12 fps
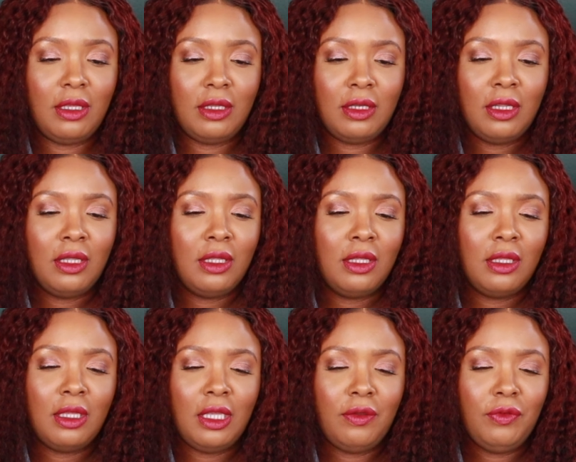in
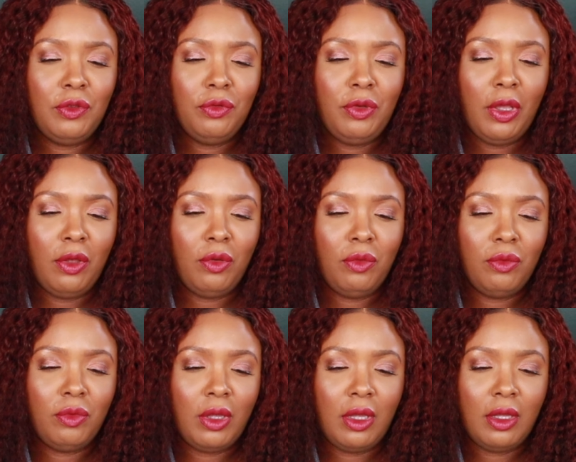if you
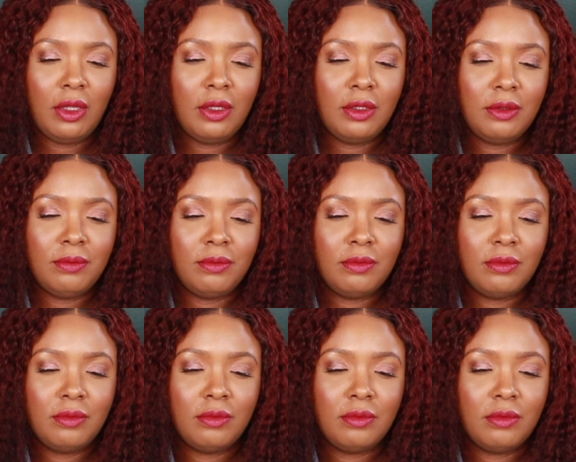don't
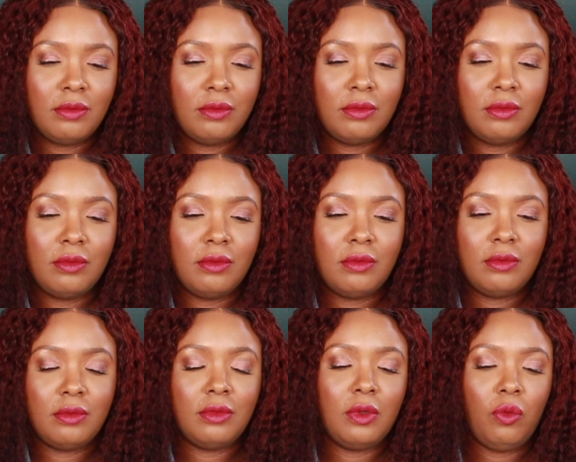um,
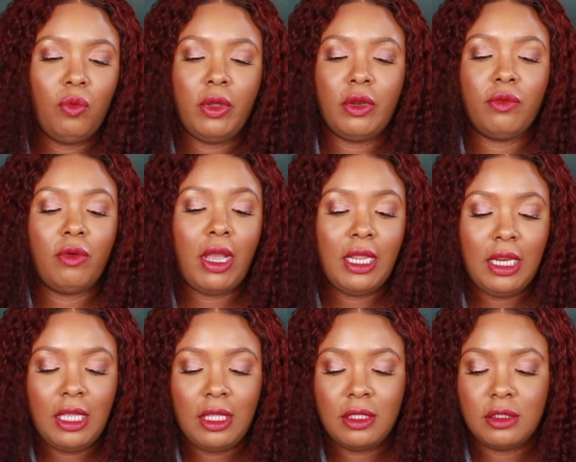want to
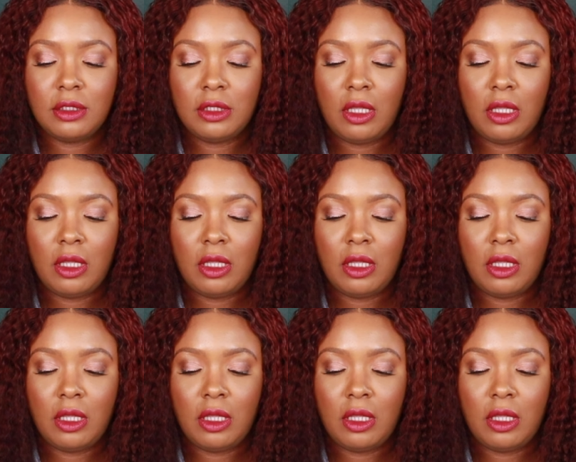write it.